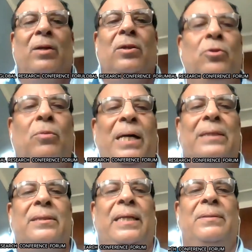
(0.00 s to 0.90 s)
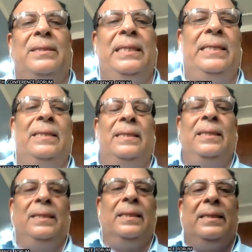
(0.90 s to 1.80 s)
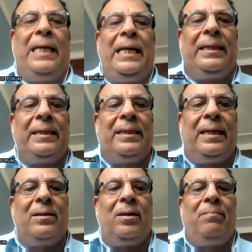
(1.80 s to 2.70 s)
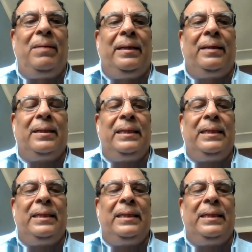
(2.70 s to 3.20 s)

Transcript: You must have seen that the government